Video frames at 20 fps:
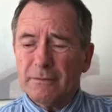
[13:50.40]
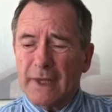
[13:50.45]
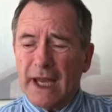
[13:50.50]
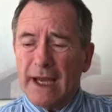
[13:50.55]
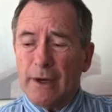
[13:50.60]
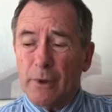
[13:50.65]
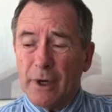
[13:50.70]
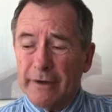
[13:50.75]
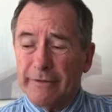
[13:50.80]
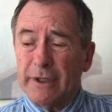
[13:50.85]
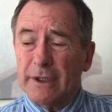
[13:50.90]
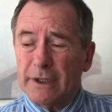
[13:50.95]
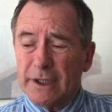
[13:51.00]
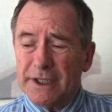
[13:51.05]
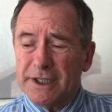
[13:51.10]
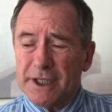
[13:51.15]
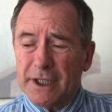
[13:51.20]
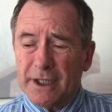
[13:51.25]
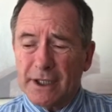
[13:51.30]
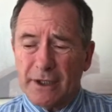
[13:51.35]
However,
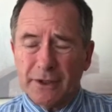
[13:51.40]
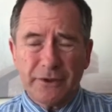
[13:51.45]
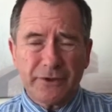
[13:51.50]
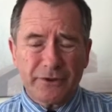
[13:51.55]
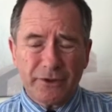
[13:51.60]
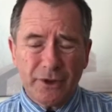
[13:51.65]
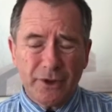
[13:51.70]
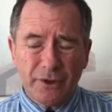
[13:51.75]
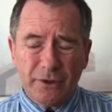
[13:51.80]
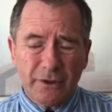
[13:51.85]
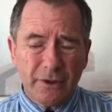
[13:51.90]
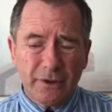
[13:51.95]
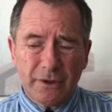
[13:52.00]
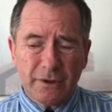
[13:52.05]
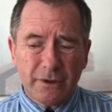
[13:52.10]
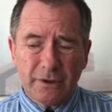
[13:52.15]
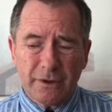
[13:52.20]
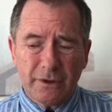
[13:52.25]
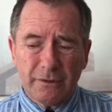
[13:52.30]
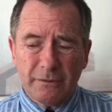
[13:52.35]
I did go
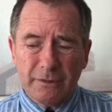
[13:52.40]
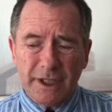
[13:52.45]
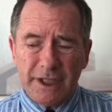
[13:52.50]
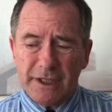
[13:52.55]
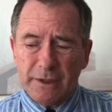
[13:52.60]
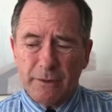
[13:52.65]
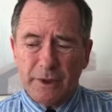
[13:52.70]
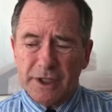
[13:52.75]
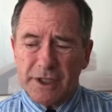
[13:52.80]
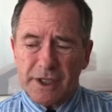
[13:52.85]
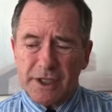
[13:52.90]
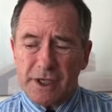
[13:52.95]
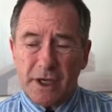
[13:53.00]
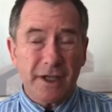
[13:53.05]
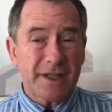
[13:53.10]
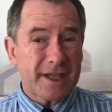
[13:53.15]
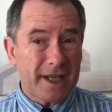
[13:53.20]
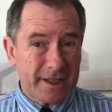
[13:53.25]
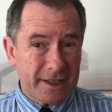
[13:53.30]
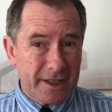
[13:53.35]
through the meeting, we
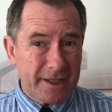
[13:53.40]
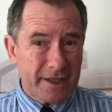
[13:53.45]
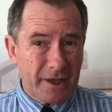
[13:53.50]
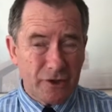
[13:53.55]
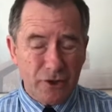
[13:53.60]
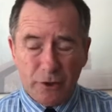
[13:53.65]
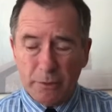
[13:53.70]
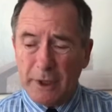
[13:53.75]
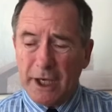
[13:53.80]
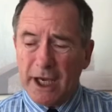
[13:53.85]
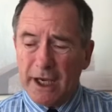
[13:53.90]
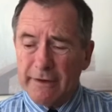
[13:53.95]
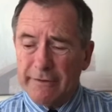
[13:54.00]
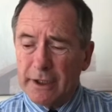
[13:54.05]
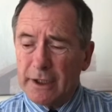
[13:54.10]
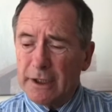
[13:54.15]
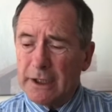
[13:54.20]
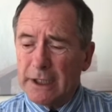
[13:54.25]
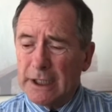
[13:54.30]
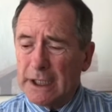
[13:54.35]
discussed antisocial
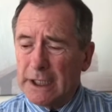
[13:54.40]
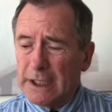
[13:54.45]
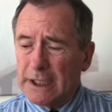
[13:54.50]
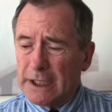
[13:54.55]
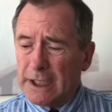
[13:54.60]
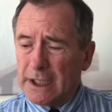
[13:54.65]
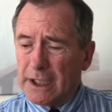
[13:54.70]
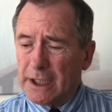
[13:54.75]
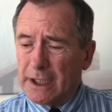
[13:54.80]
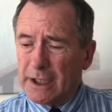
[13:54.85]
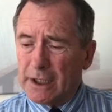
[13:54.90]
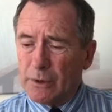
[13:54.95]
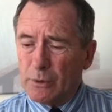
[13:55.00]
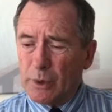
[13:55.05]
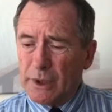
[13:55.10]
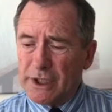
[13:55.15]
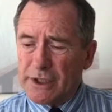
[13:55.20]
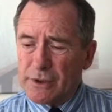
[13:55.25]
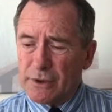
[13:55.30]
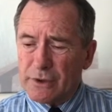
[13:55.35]
behaviour, uh,
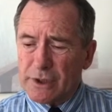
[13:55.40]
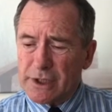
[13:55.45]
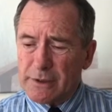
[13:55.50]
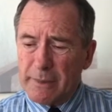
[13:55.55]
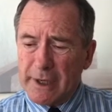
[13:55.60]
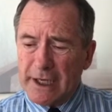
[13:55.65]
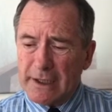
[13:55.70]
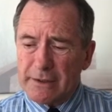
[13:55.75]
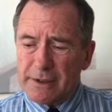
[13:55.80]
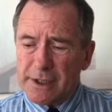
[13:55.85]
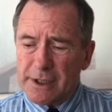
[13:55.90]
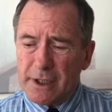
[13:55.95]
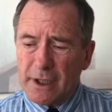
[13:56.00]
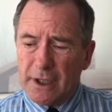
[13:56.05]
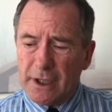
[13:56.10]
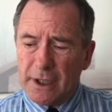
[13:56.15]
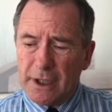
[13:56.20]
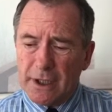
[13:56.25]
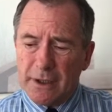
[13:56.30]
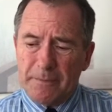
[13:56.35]
we talked about
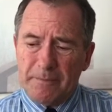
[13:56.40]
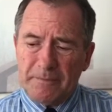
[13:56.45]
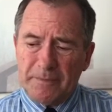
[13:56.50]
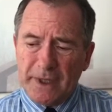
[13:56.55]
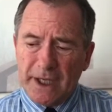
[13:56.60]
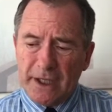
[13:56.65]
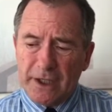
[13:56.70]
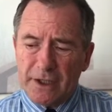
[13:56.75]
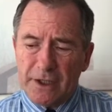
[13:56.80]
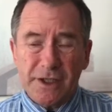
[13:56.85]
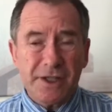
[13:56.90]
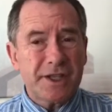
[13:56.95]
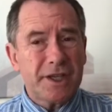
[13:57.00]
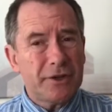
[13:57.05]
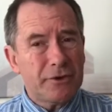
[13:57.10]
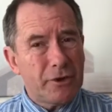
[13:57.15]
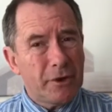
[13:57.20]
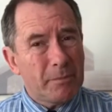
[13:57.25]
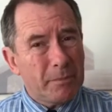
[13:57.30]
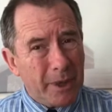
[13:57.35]
um,
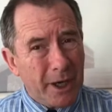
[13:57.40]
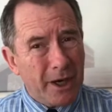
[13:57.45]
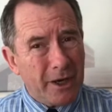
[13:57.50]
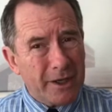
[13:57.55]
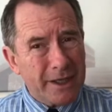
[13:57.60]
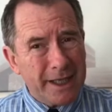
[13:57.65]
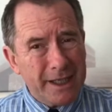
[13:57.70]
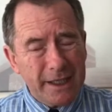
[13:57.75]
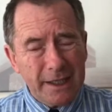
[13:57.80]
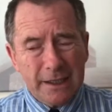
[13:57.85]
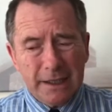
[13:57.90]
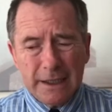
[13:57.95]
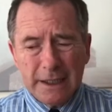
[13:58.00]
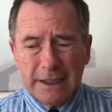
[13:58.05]
inconsiderate parking,